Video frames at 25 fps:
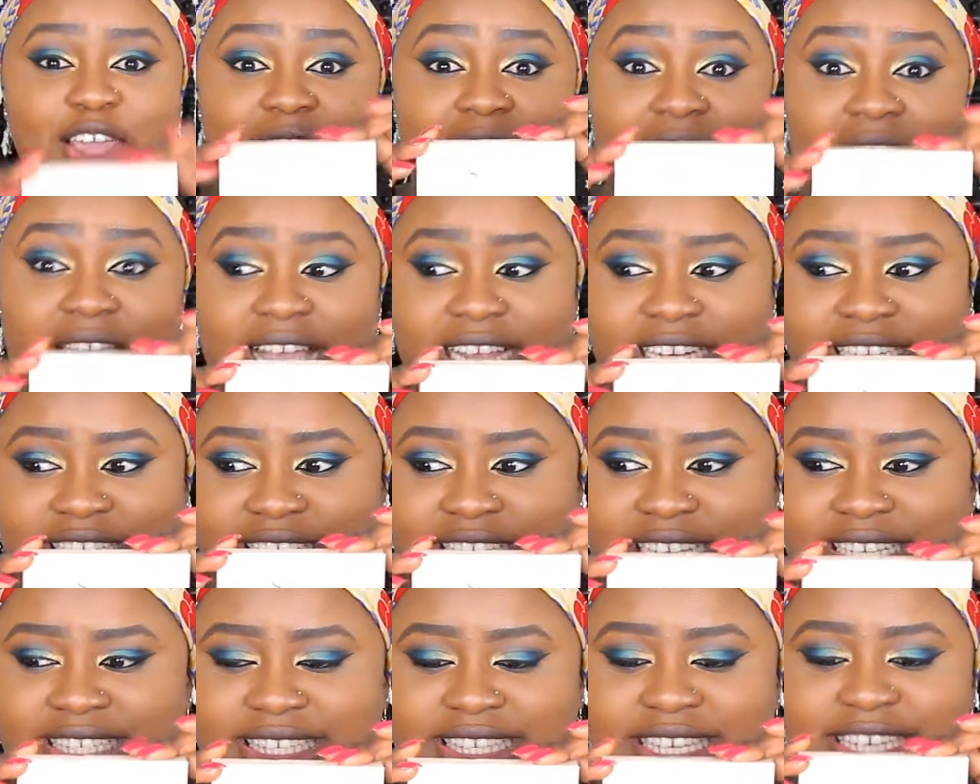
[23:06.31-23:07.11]

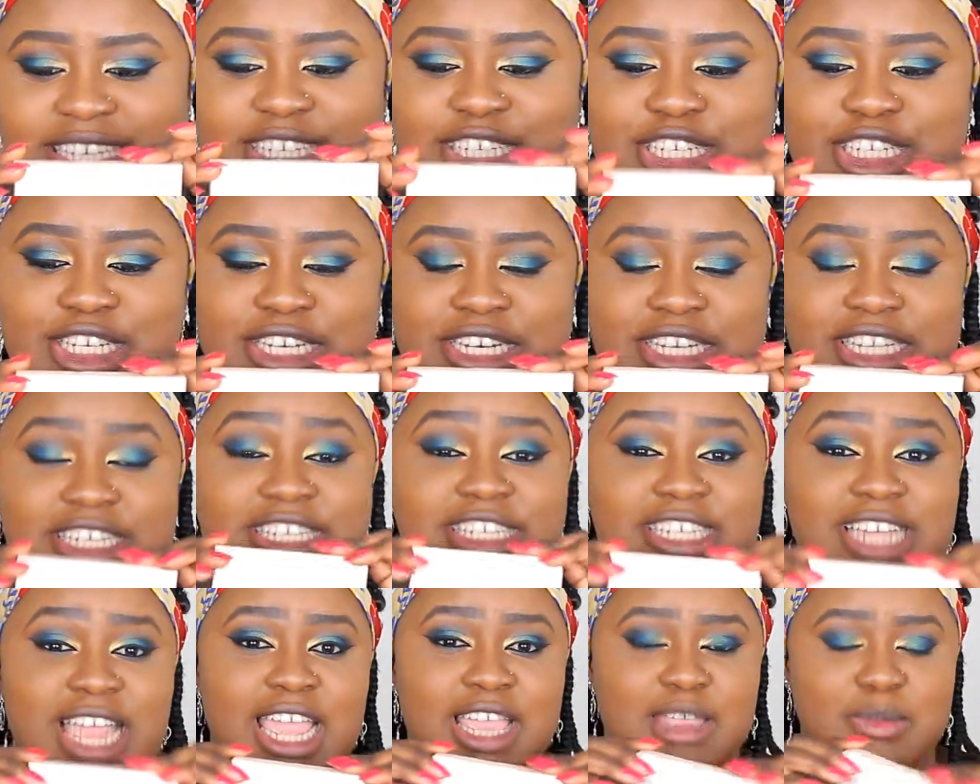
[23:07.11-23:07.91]
Lashes. Shidi
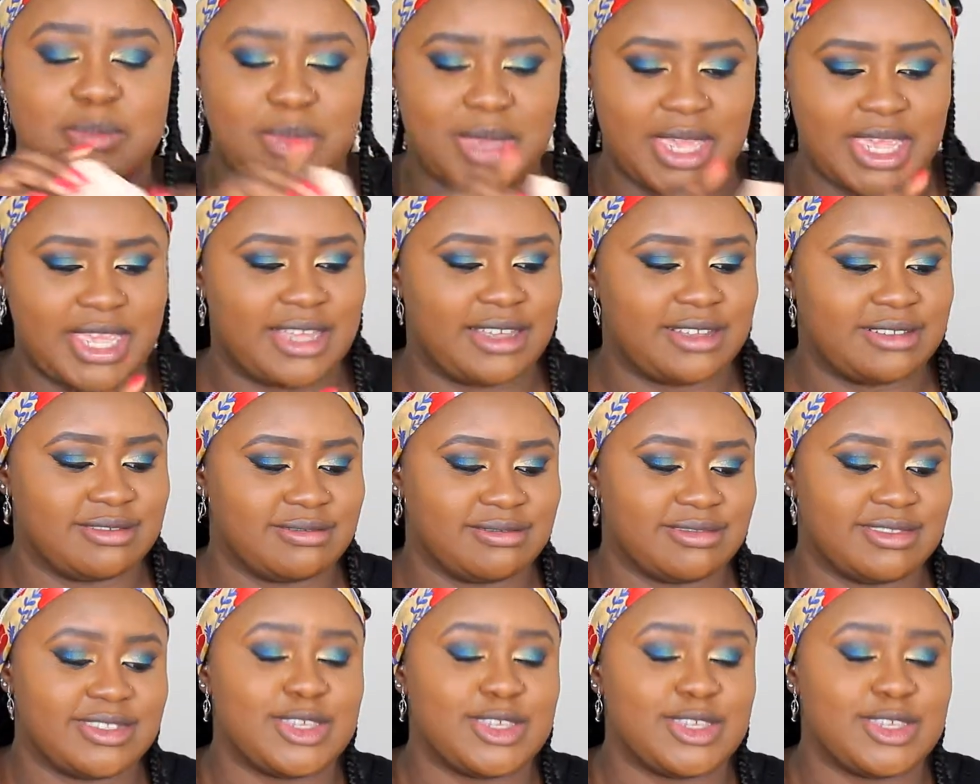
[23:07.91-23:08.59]
Shine Ping.